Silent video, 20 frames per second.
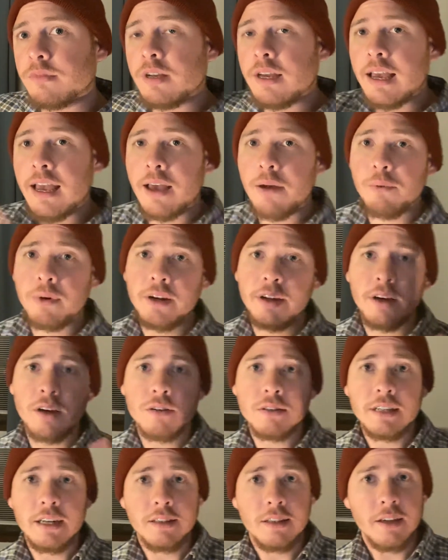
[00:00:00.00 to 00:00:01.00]
and when it goes
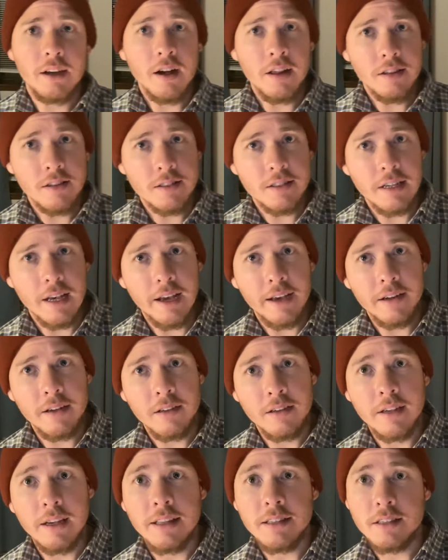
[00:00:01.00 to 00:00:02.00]
out the other side,
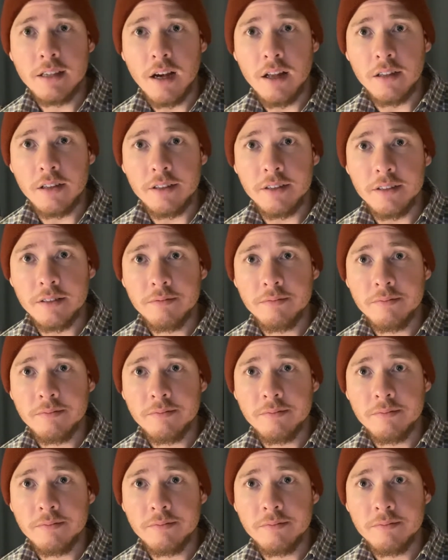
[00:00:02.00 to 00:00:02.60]
it's colored.